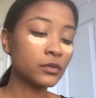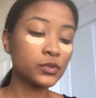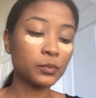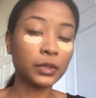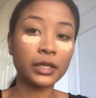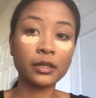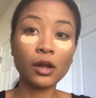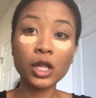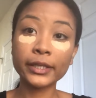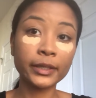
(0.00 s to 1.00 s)
just blend it
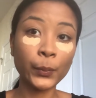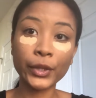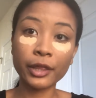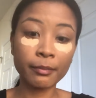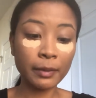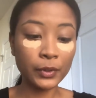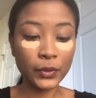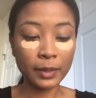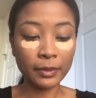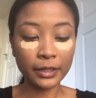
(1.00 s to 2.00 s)
all in with my
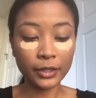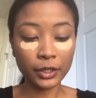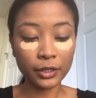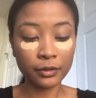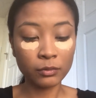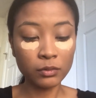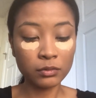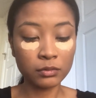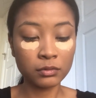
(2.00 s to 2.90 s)
beauty blender. Ooh.